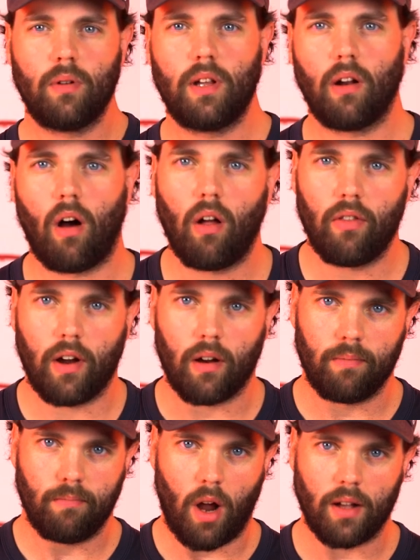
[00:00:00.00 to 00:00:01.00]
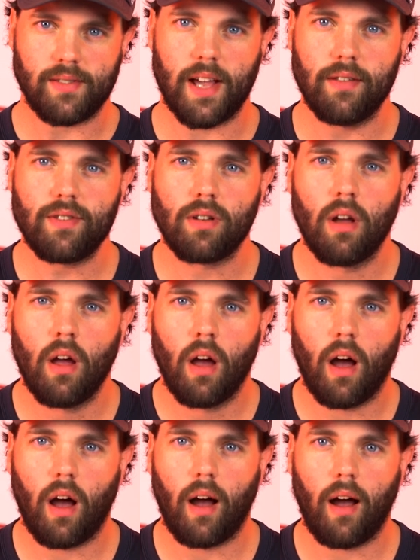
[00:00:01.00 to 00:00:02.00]
did all their nonsense,
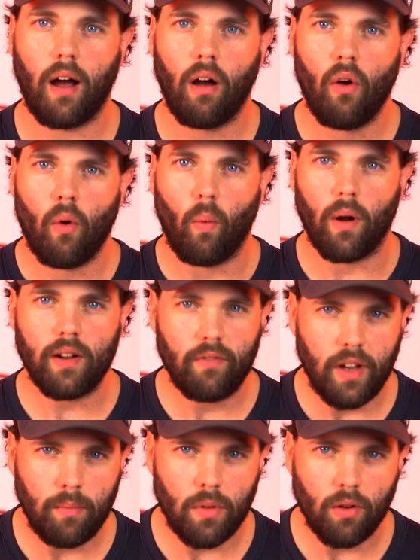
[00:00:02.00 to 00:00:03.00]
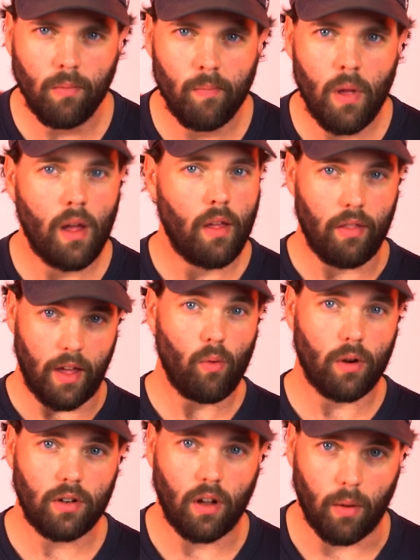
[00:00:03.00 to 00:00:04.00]
uh, what did Veeam do? They
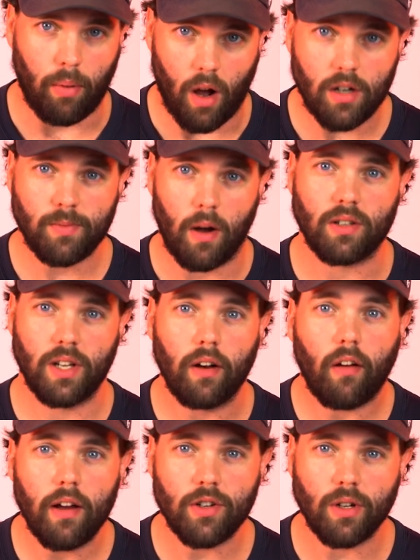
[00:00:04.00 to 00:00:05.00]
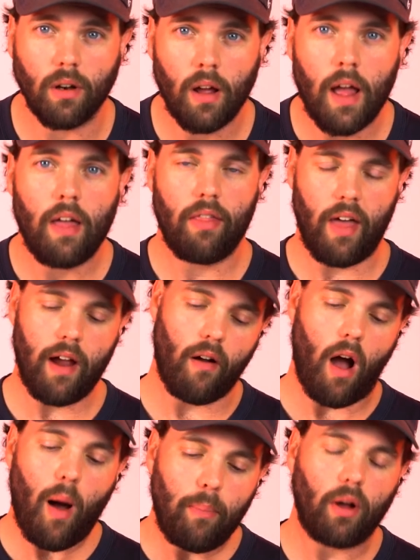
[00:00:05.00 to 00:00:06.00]
worked on a Proxmox integration. They
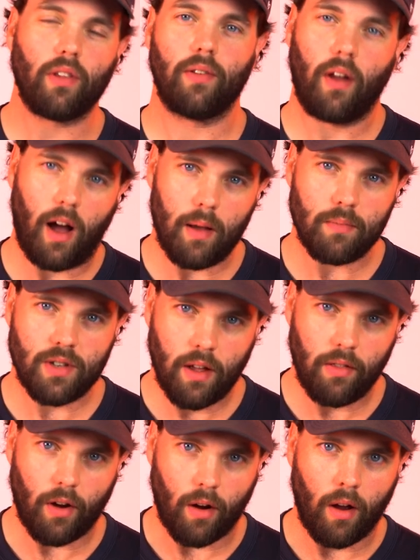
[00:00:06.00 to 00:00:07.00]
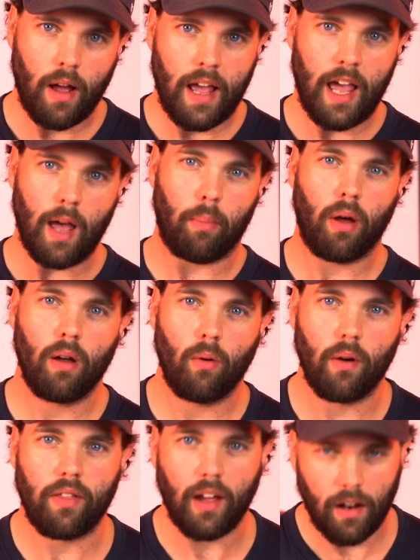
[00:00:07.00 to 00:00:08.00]
are up on the times. They're hip
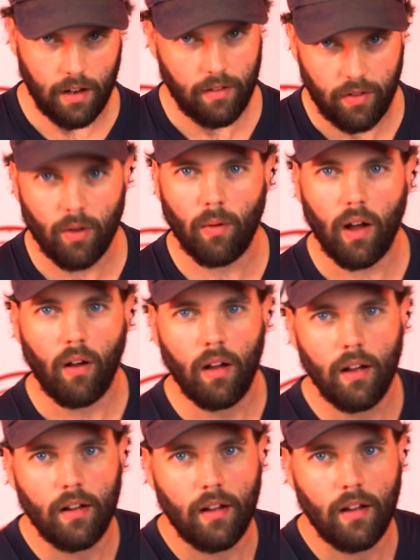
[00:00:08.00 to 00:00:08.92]
with it, if you will.